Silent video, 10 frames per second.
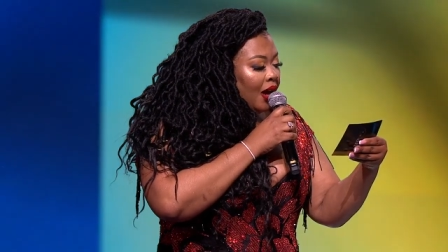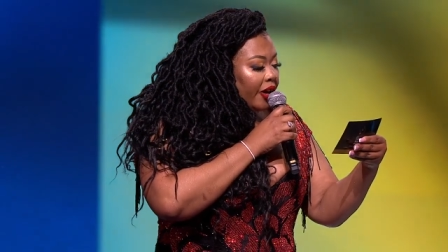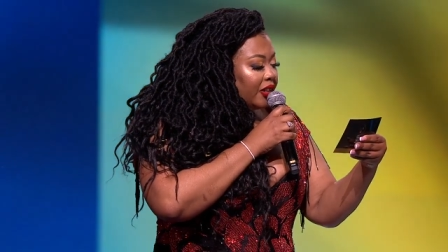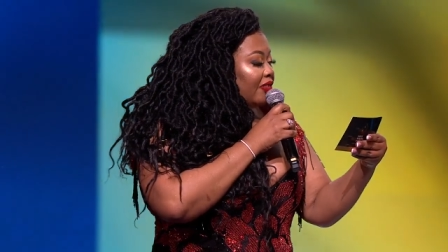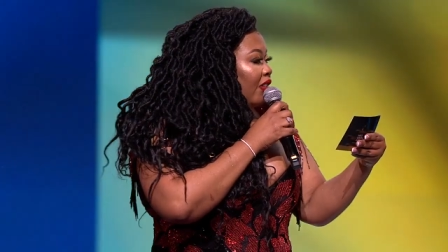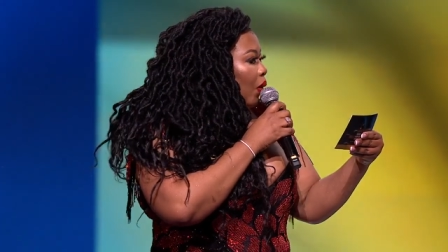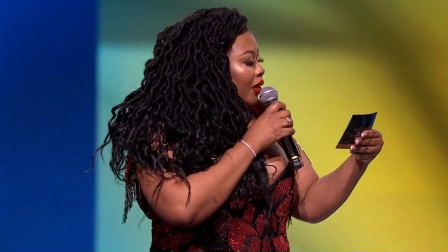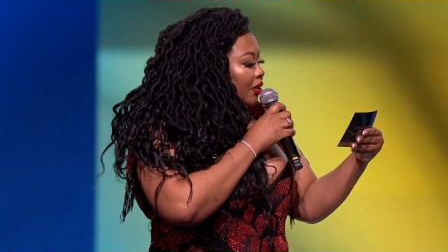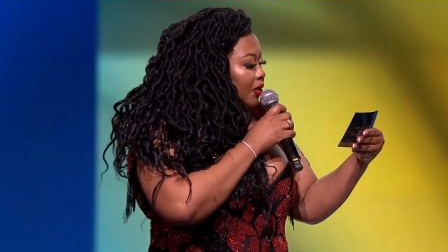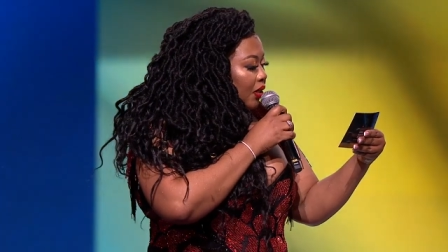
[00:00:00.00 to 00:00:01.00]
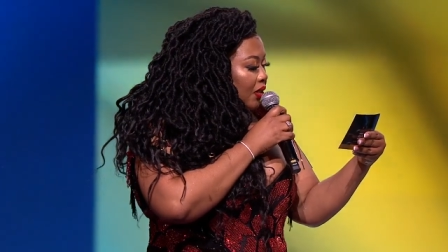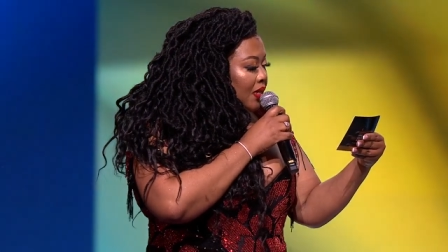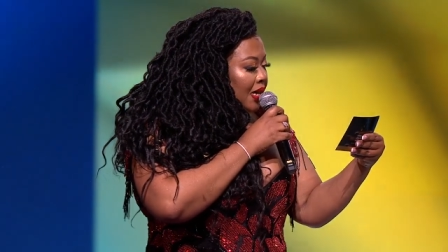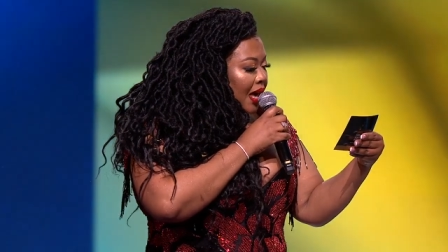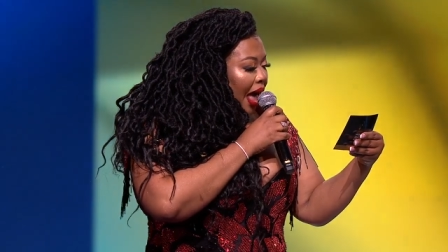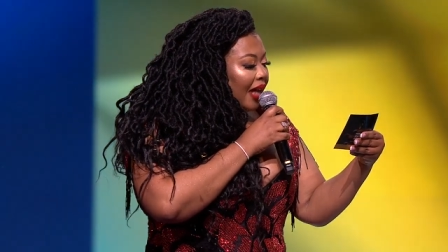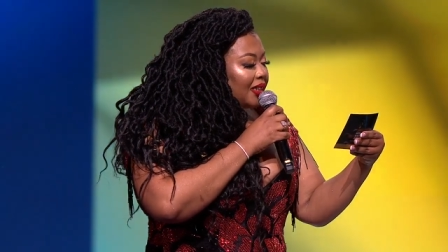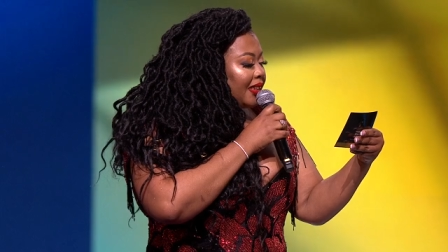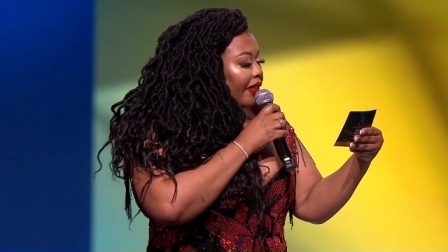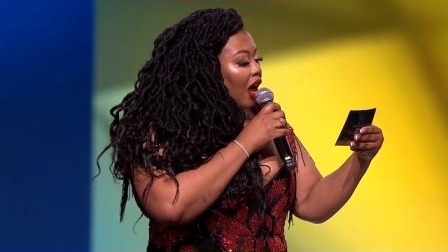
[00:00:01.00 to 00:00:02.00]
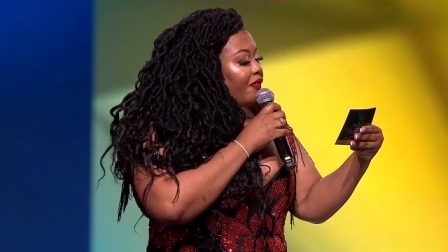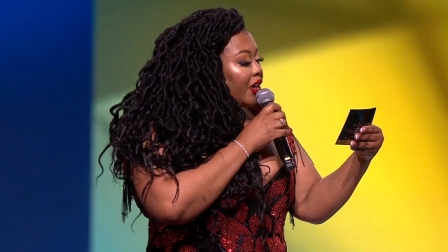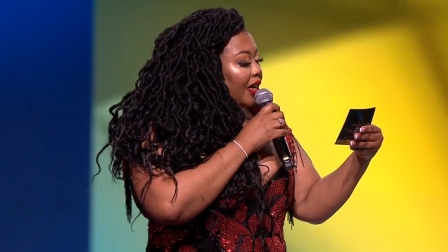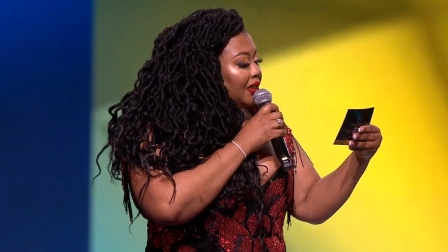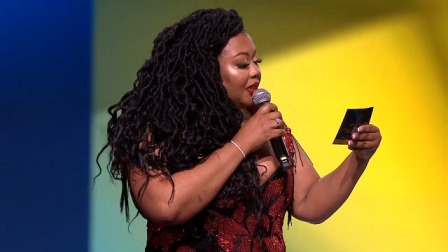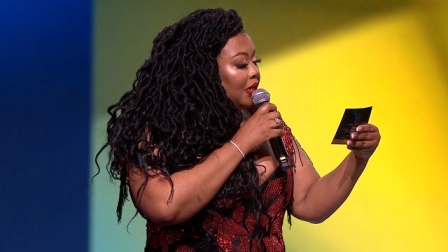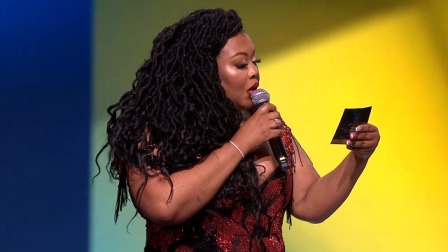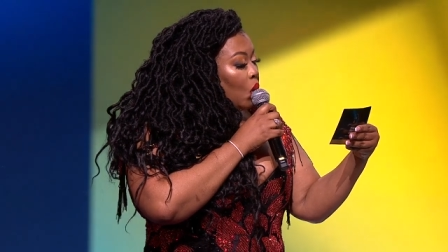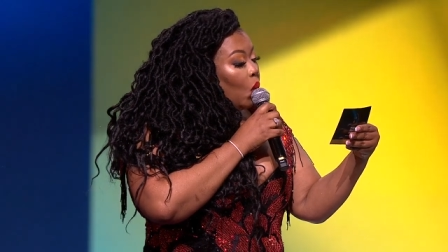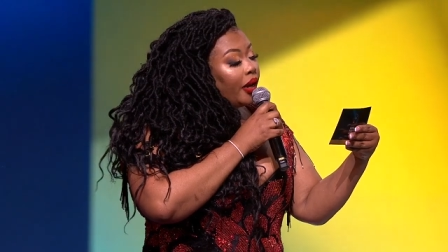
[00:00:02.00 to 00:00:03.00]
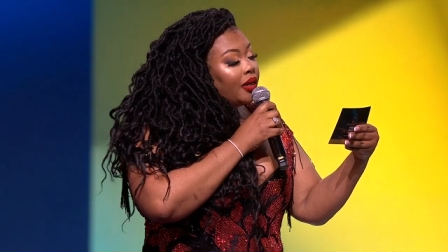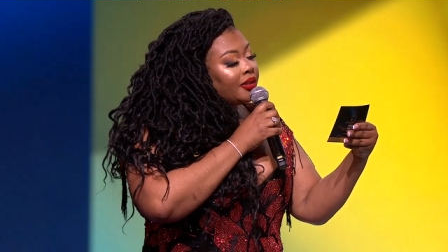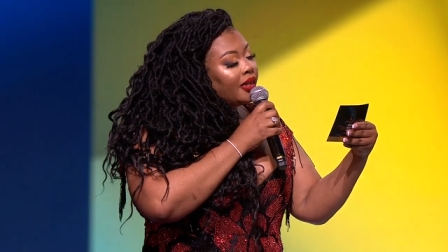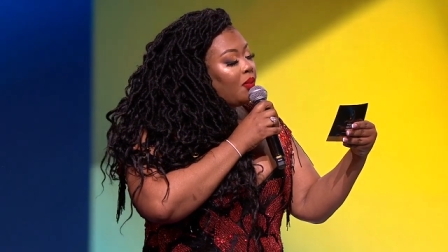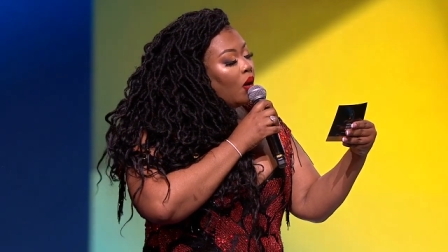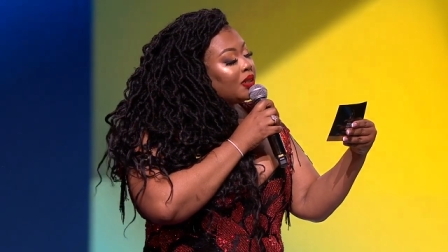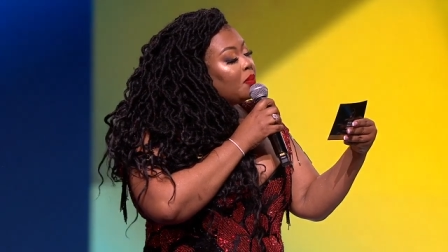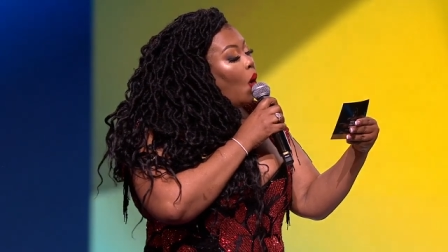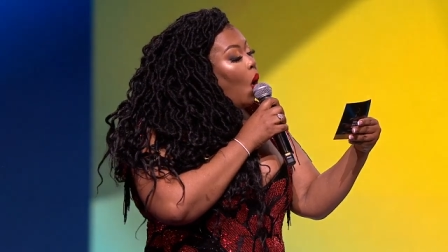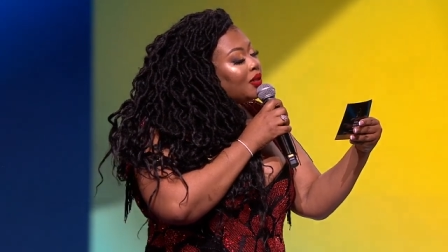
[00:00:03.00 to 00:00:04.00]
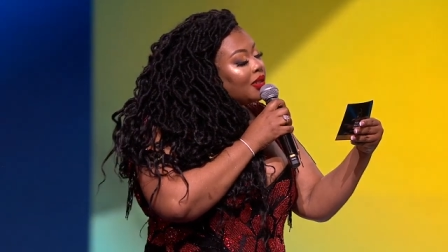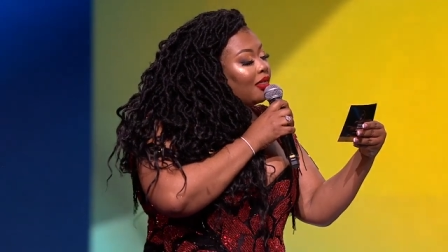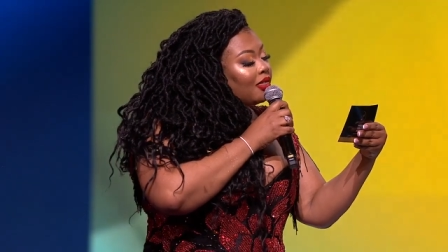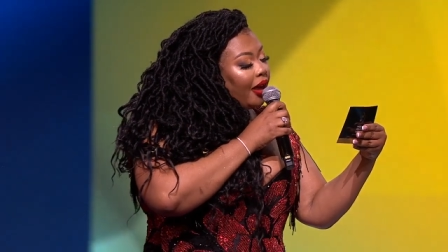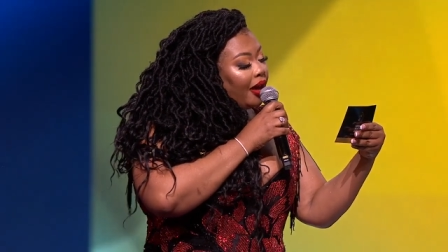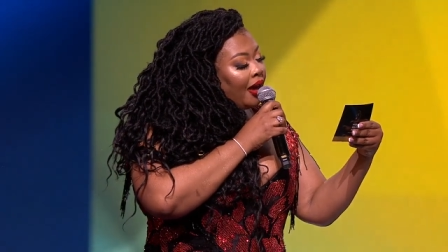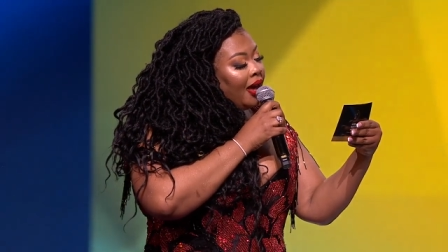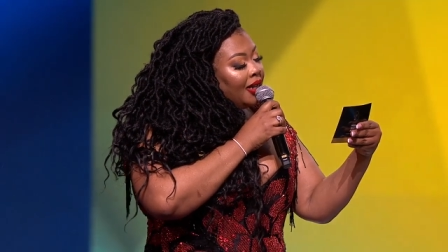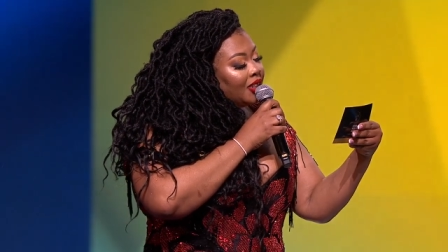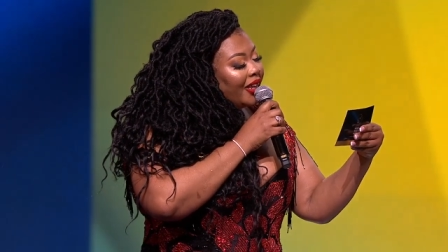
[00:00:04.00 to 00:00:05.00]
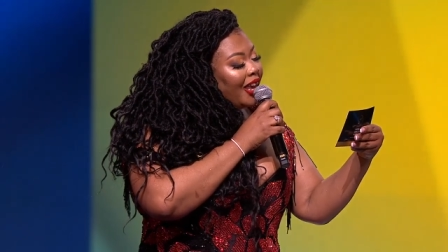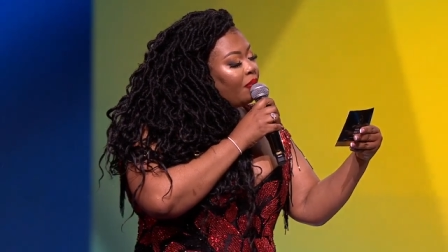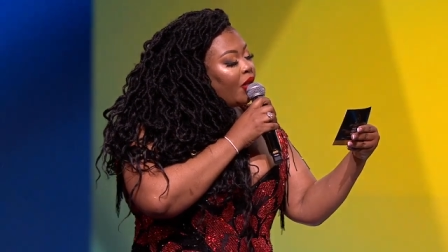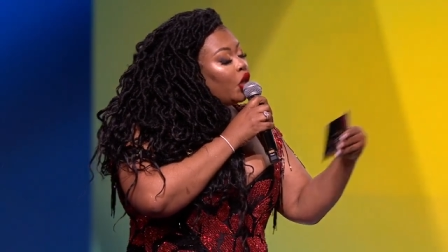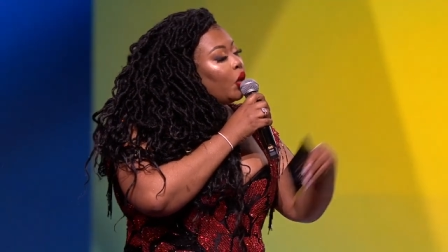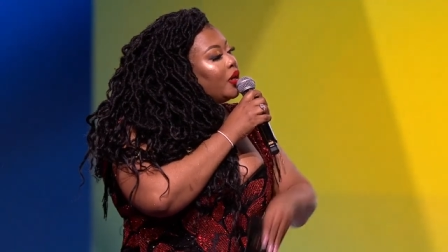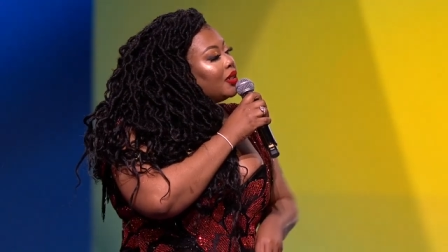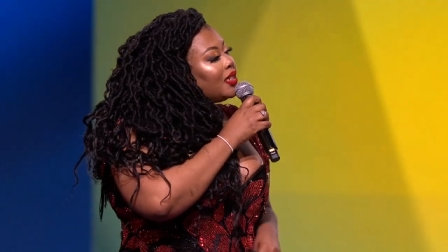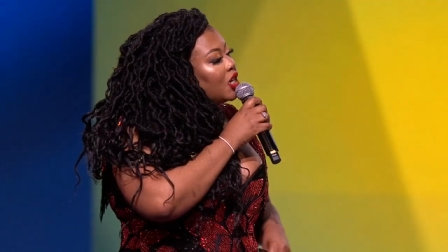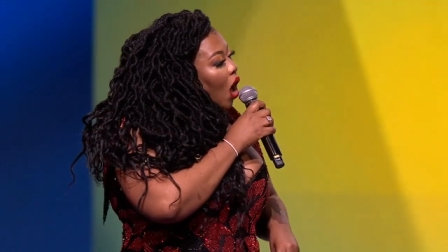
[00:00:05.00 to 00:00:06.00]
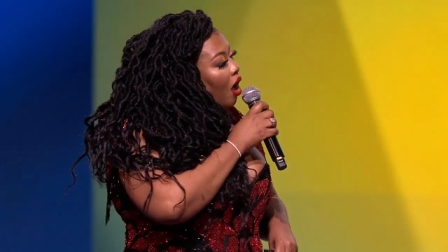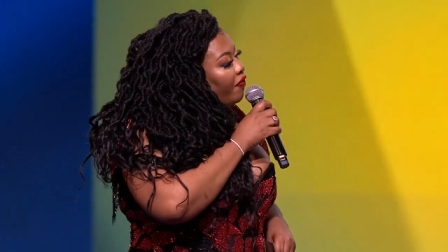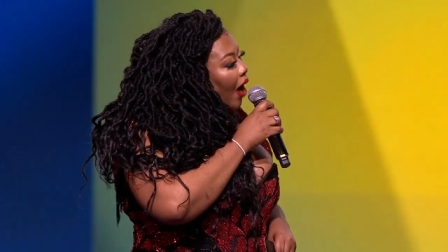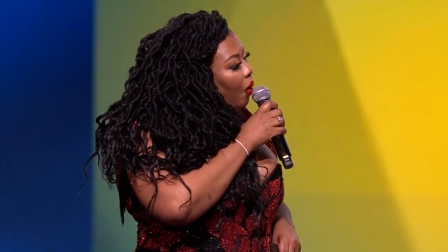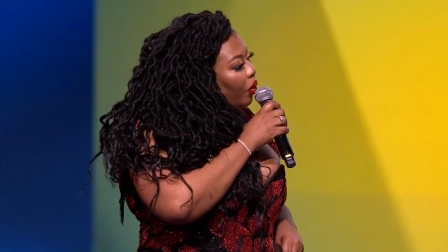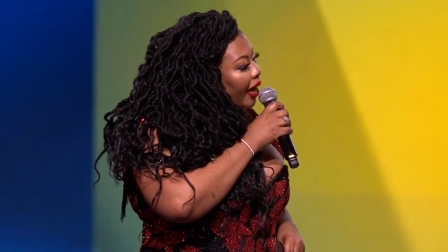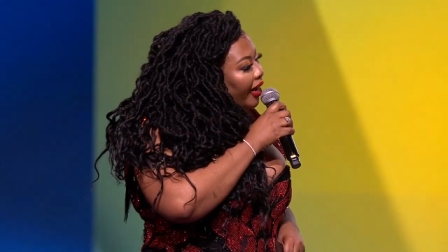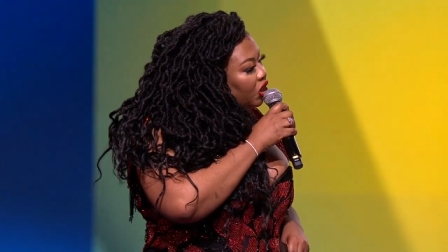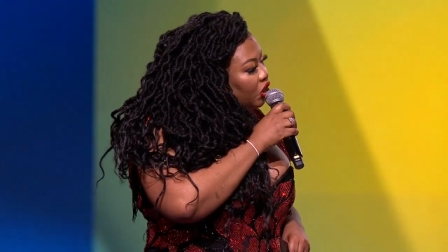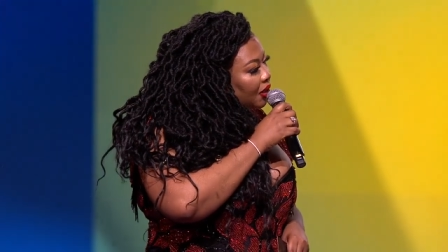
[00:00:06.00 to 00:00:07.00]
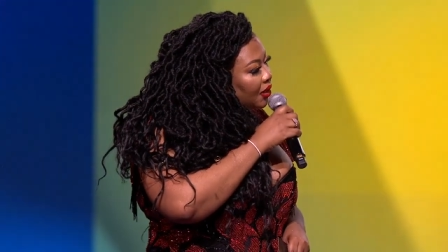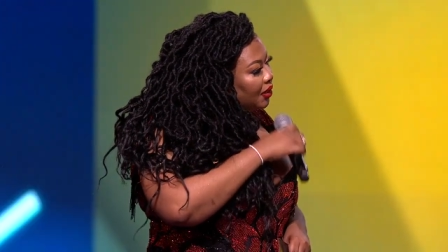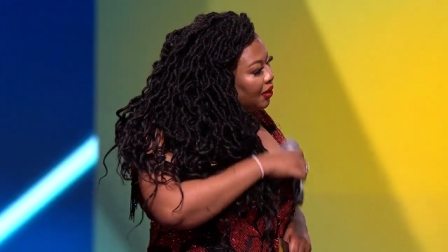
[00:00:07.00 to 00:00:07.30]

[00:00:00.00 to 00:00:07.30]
Christopher wants to know, as a South African, what is the most important thing to keep the unity of our nation?